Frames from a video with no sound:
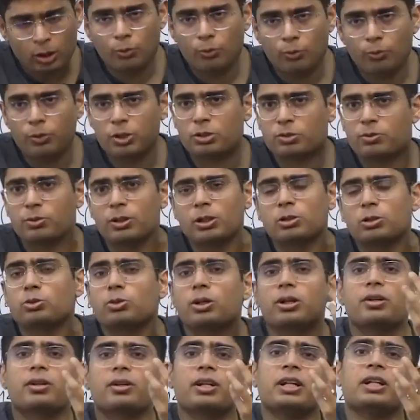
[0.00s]
which will
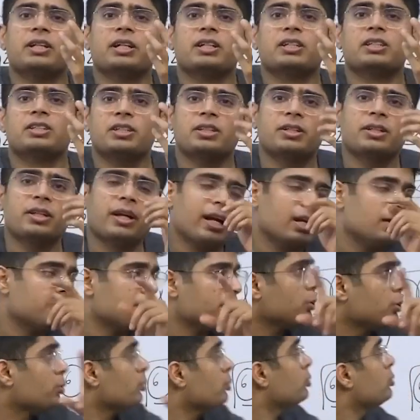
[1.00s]
to a great extent
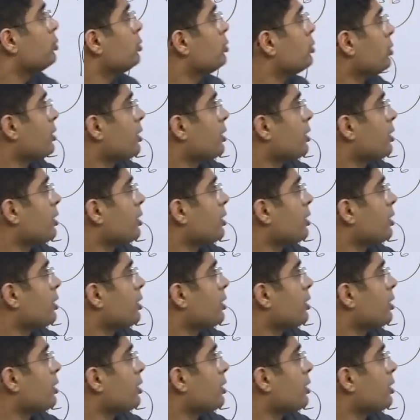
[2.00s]
help you to